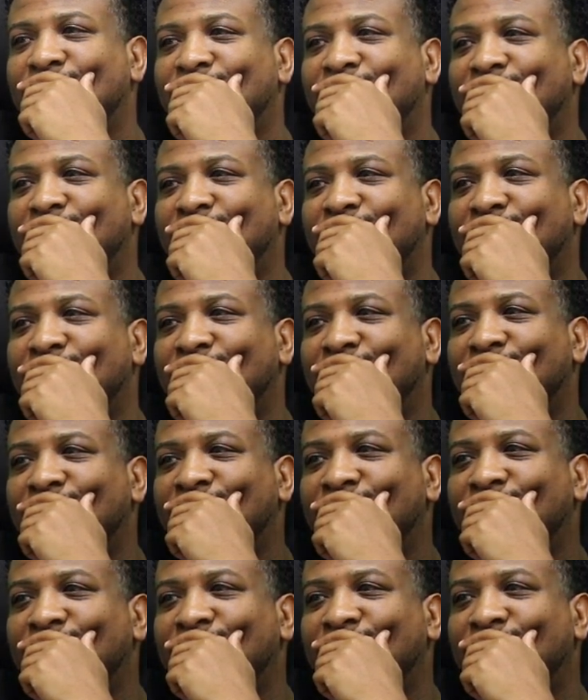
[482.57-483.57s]

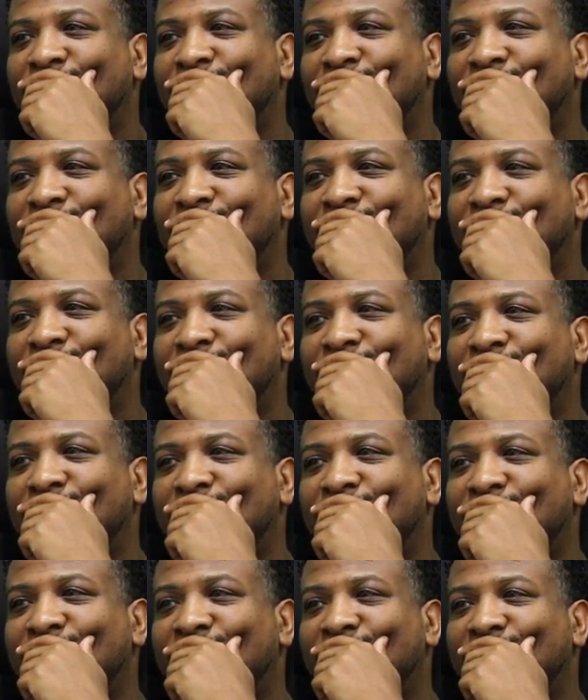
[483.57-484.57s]

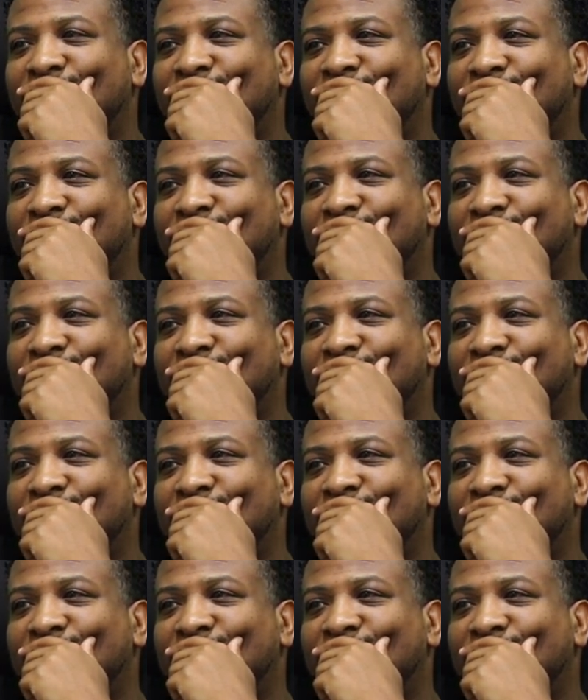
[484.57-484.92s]
[no speech]